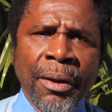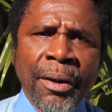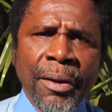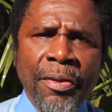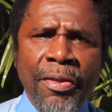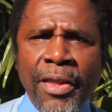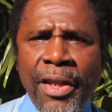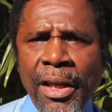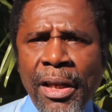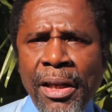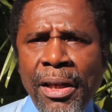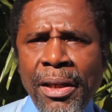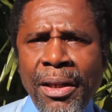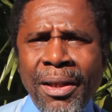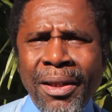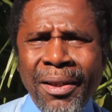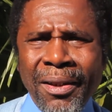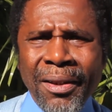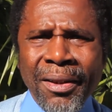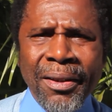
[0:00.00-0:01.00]

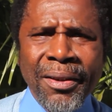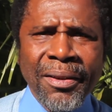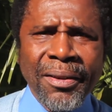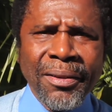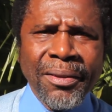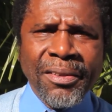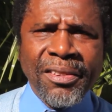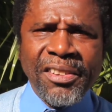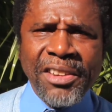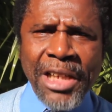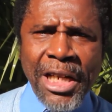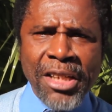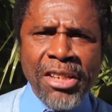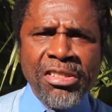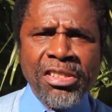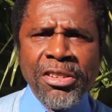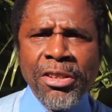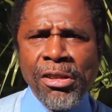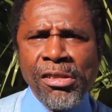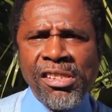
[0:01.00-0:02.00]
The
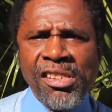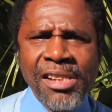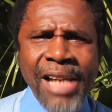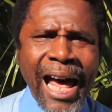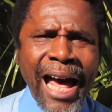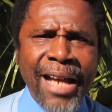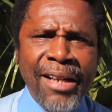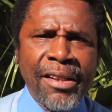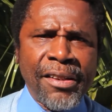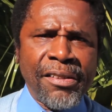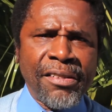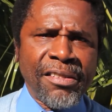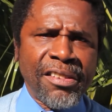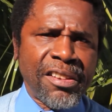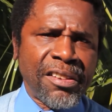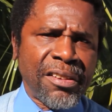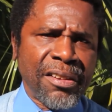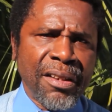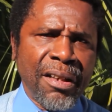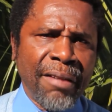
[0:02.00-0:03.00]
sinister
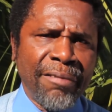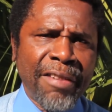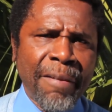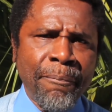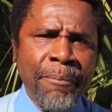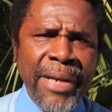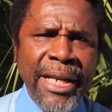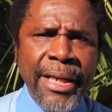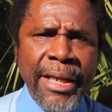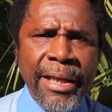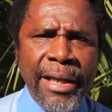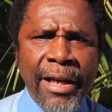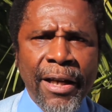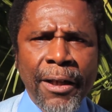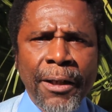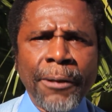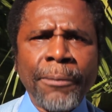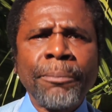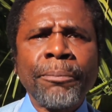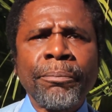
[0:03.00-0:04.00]
silence of the
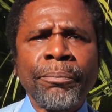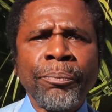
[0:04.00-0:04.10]
media